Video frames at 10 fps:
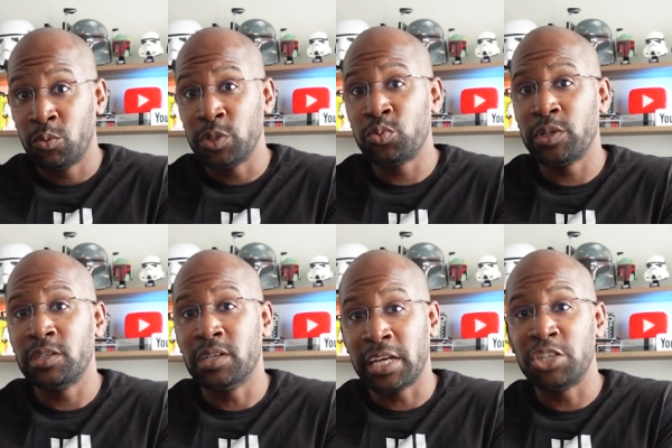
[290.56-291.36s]
which
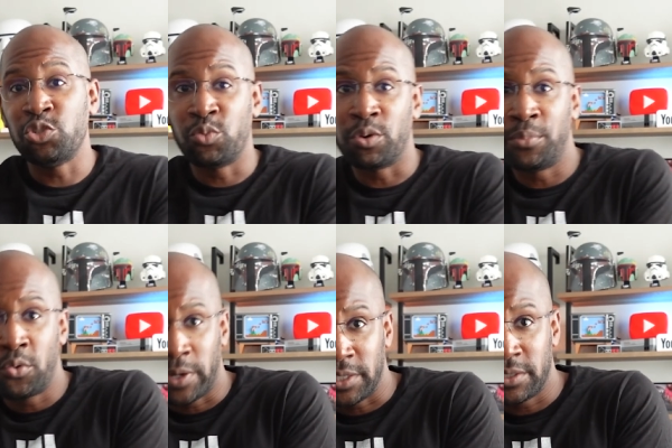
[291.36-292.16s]
would land you more
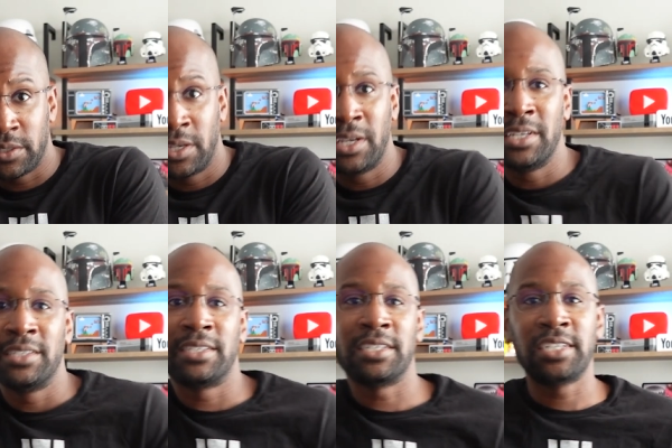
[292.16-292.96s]
points,
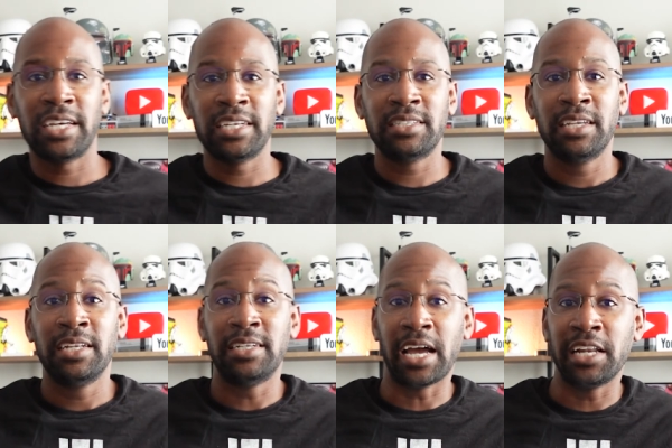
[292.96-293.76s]
such as
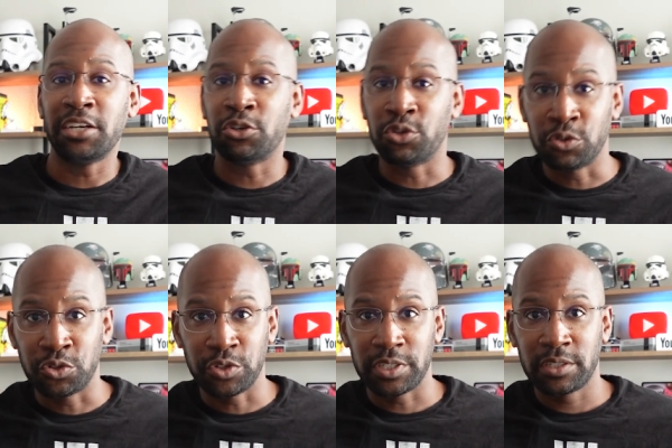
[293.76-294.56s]
dining or
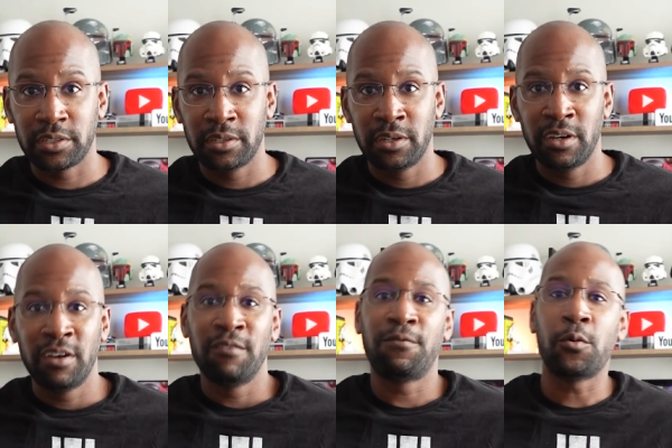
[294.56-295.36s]
groceries.
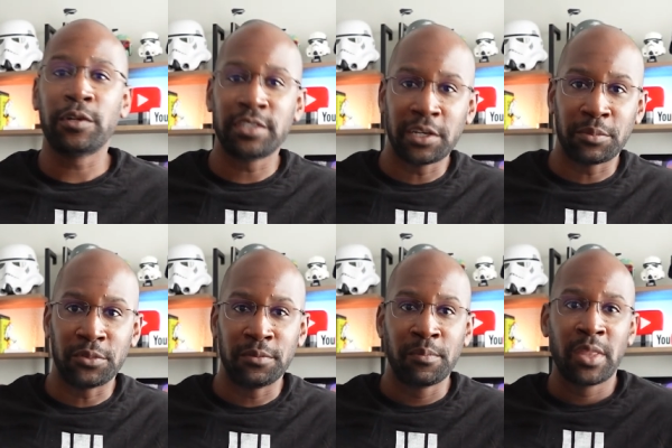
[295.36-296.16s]
For
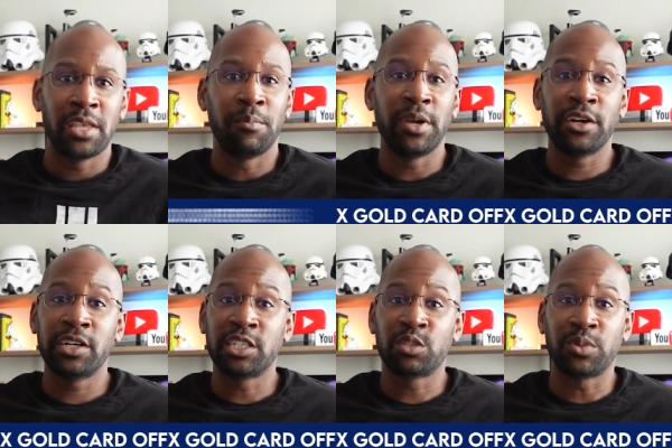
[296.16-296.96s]
example, the
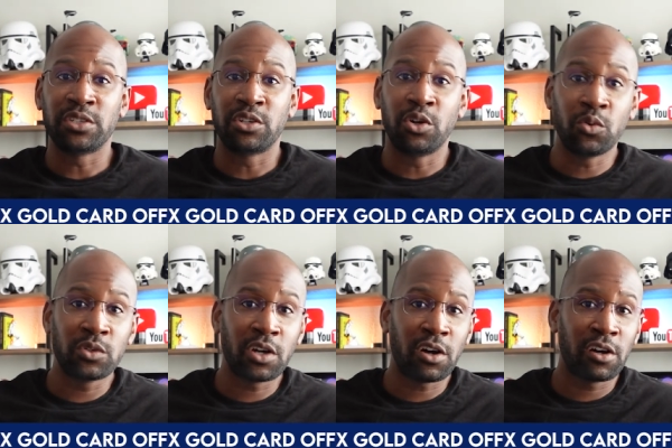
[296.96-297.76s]
American Express
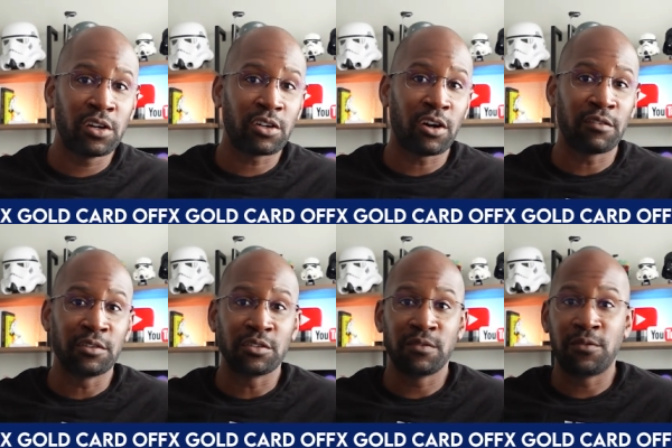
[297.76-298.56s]
Gold Card
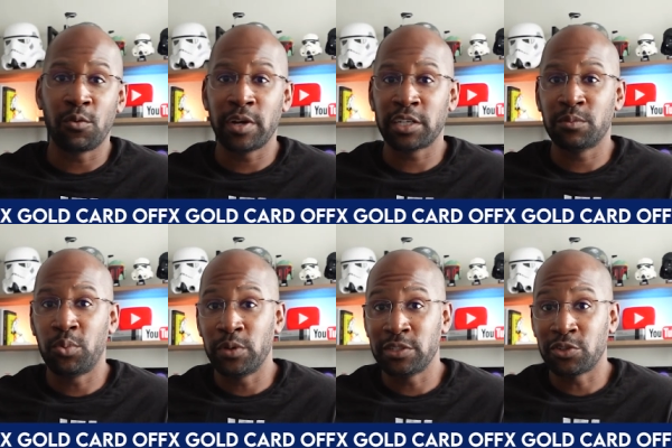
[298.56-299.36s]
offers 4x
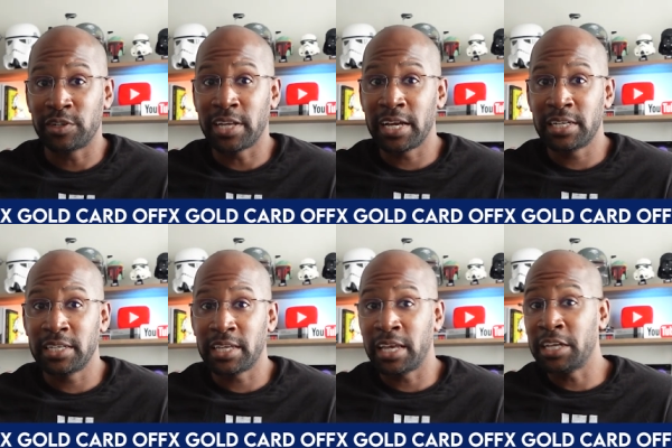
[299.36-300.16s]
points on
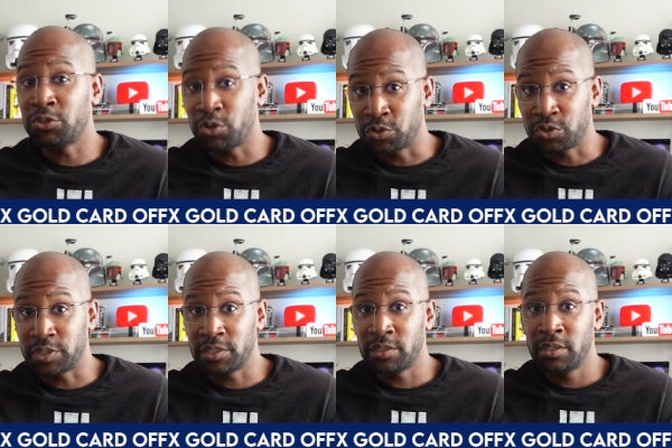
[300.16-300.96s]
dining and
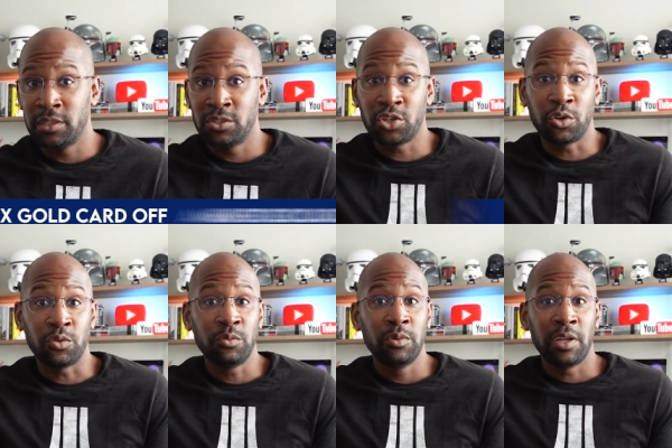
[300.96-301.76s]
groceries.
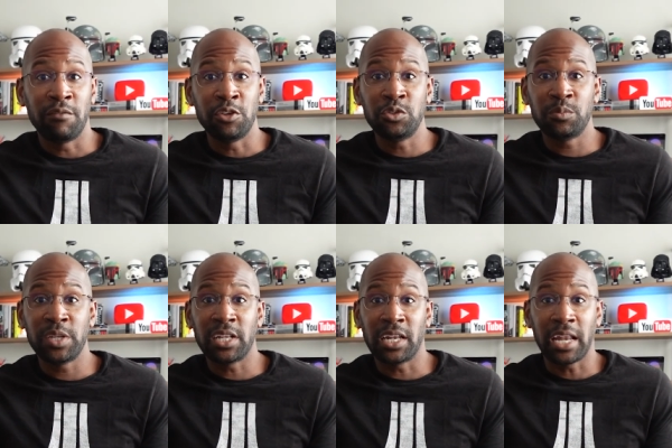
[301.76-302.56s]
So if you
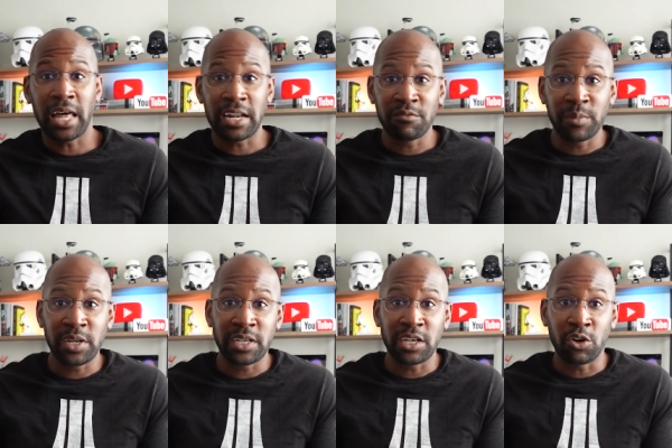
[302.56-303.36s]
spend a lot of
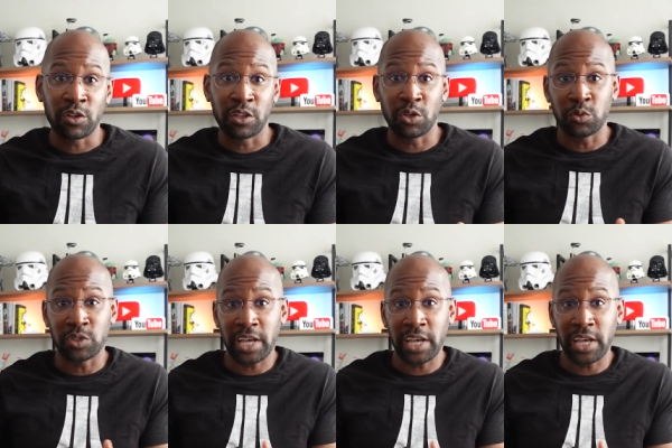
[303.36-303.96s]
money on those